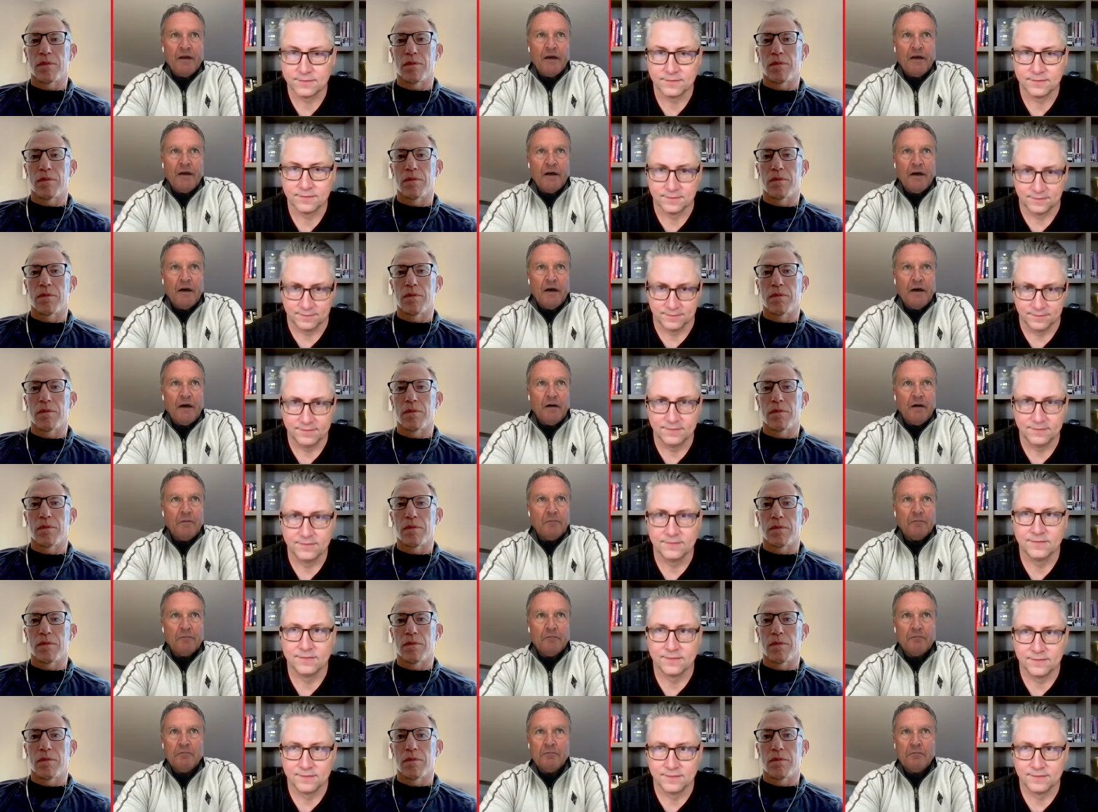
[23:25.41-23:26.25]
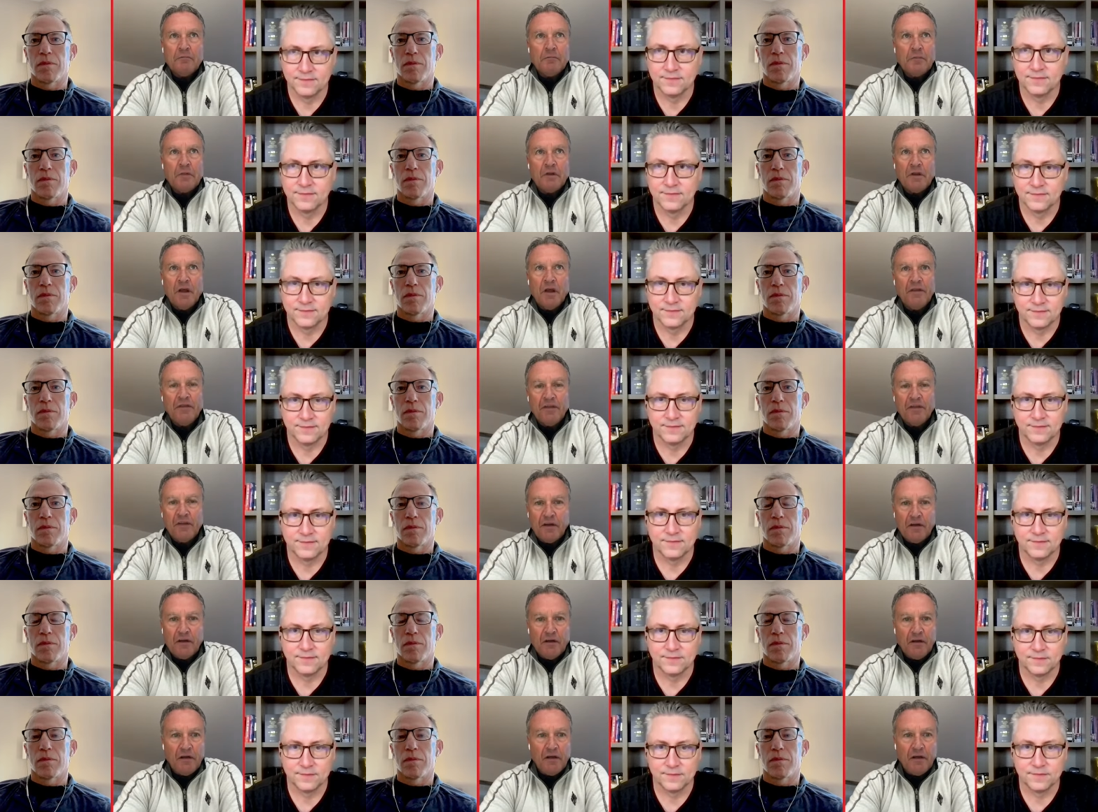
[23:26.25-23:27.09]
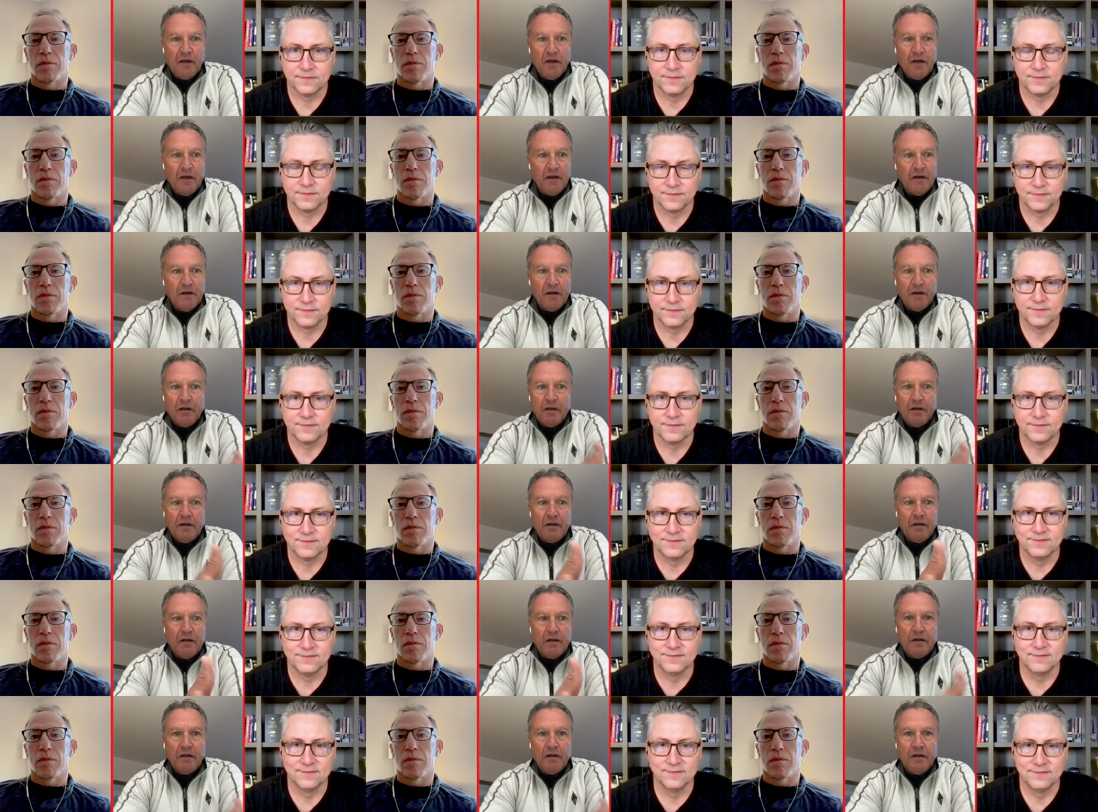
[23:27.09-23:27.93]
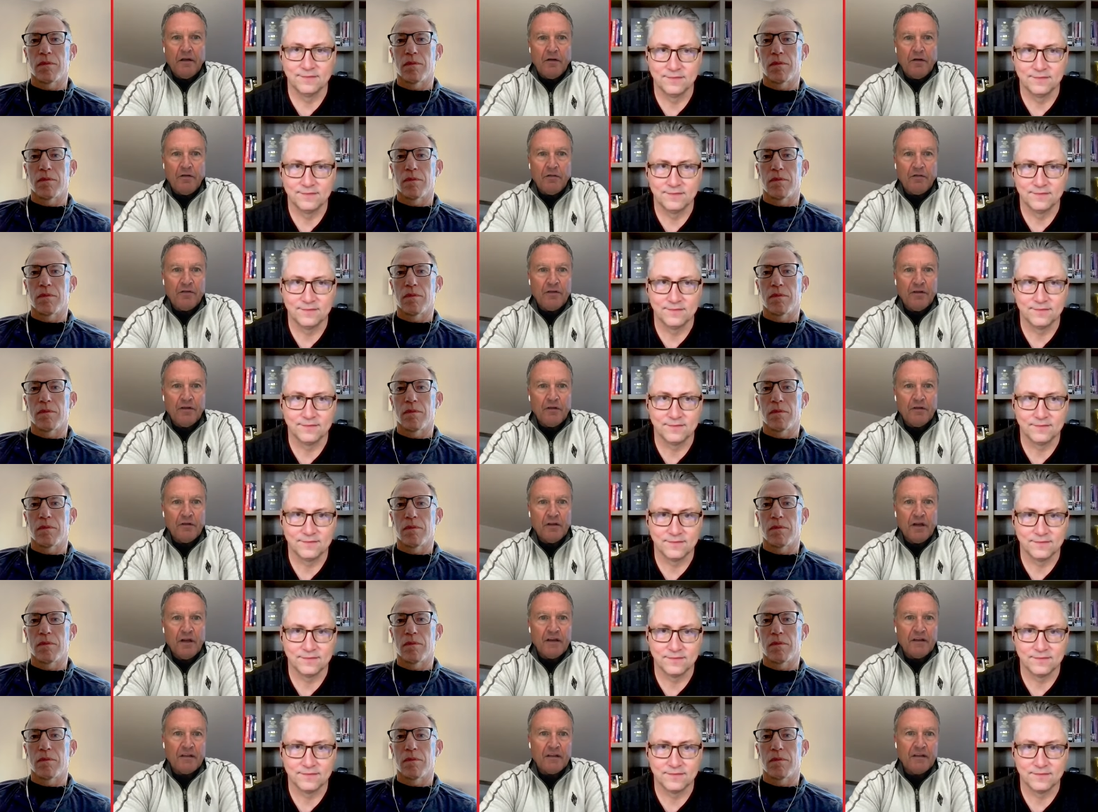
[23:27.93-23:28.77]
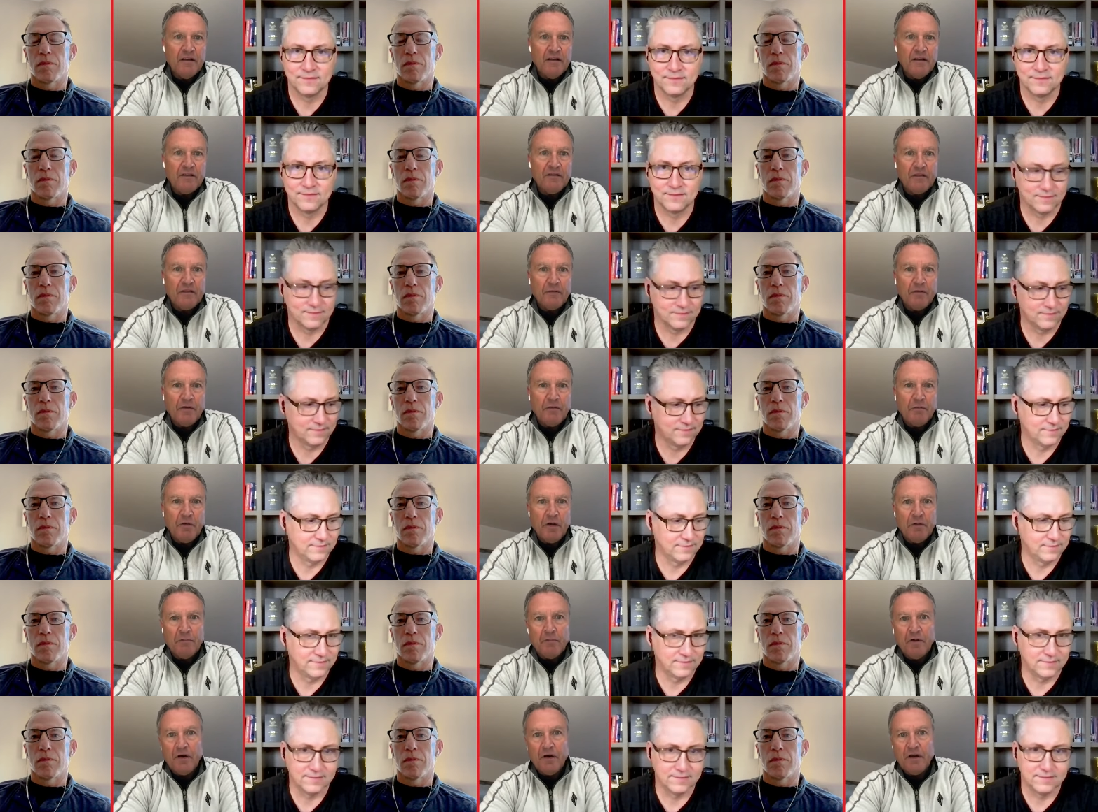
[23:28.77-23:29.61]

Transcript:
Speaker 1: Um, nothing. And uh, you know, you'll like this. I mean, my